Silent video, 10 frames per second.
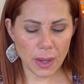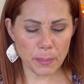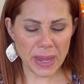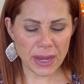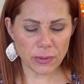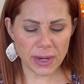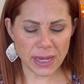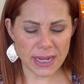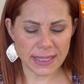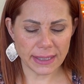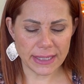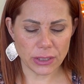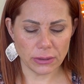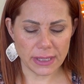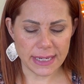Bakery and is it
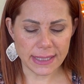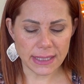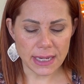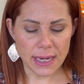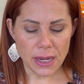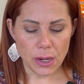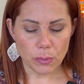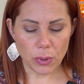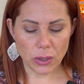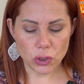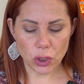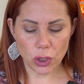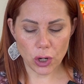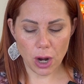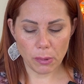their least brown
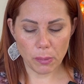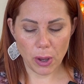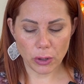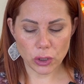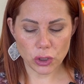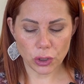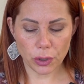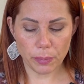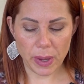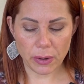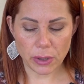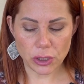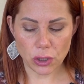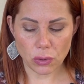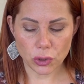sugar, caramel powdered sugar, bakery
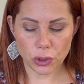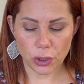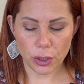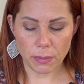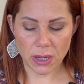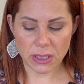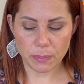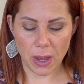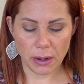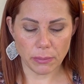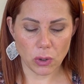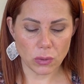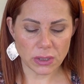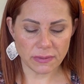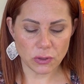dough, sugared musk, bottom
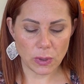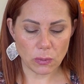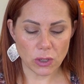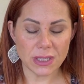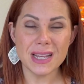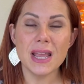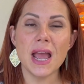notes of sweet woods.